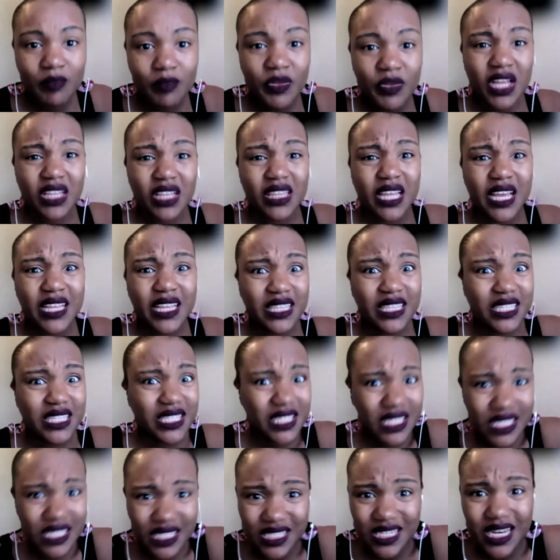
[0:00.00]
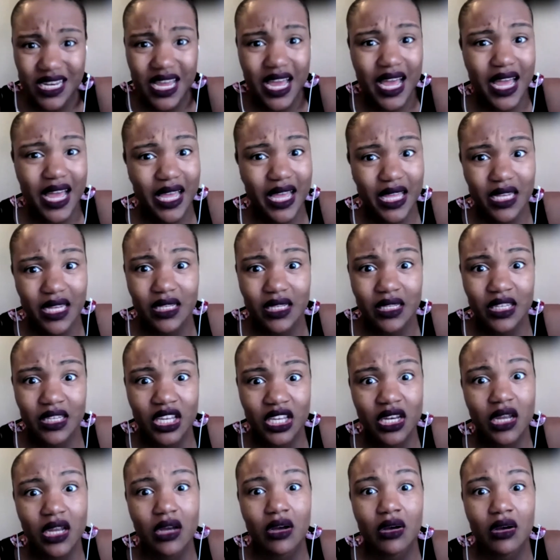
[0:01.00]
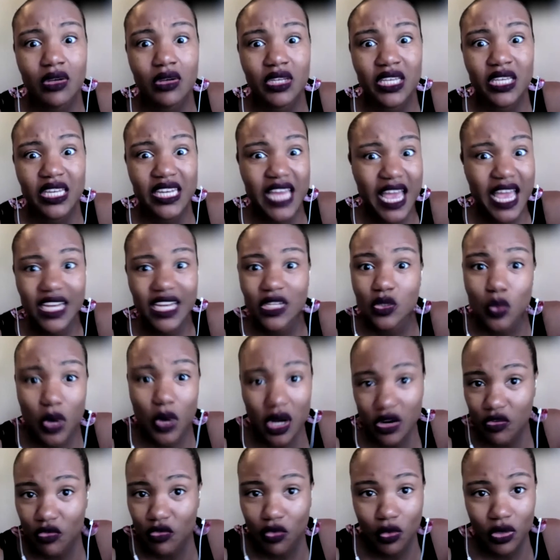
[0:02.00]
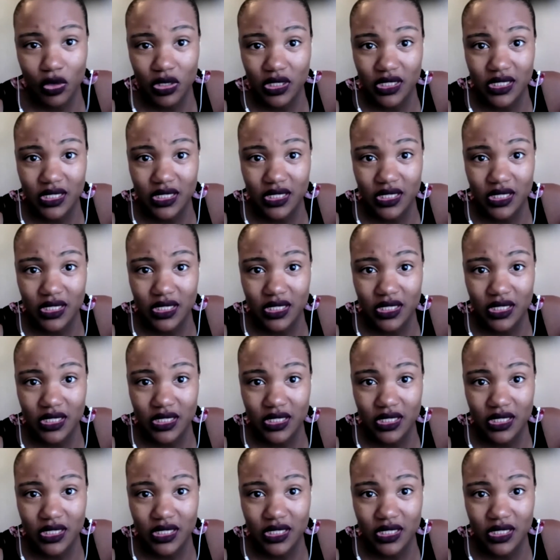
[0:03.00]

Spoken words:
like this is not your daddy's workforce.